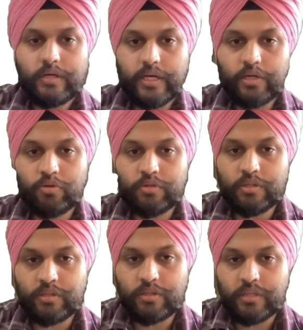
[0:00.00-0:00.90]
Right,
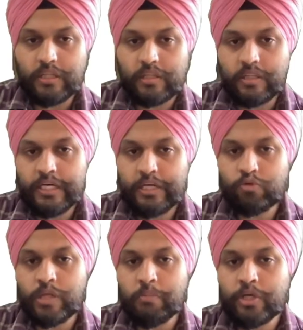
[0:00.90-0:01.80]
so this leads
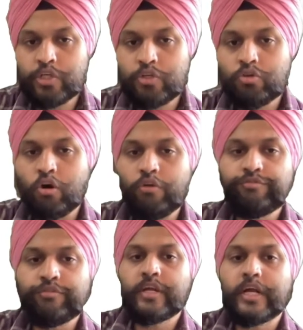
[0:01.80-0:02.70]
to the emergence
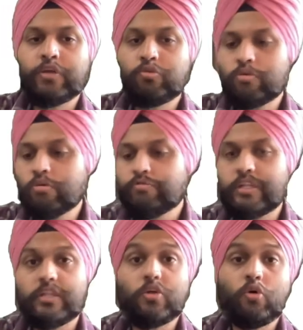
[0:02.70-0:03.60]
of dead zone
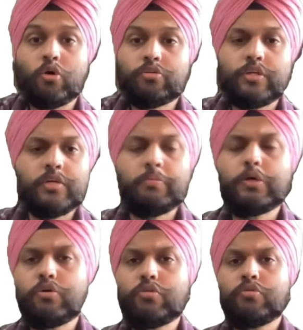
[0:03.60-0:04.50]
with zero oxygen,
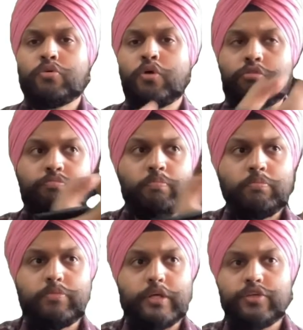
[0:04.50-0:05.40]
because you are
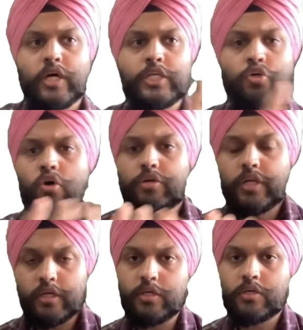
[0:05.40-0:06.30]
discharging
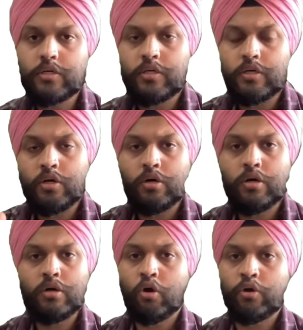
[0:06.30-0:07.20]

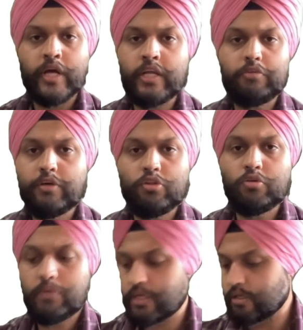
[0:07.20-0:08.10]
organic waste
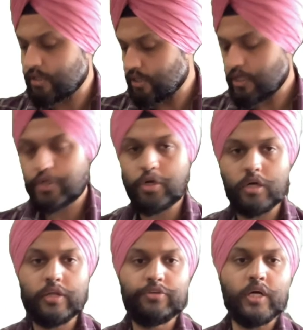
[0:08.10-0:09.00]
over here, you are
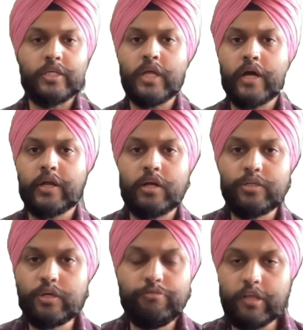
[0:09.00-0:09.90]
discharging
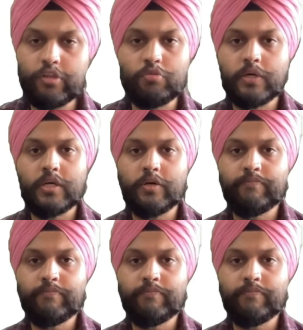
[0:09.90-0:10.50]
agricultural waste over here.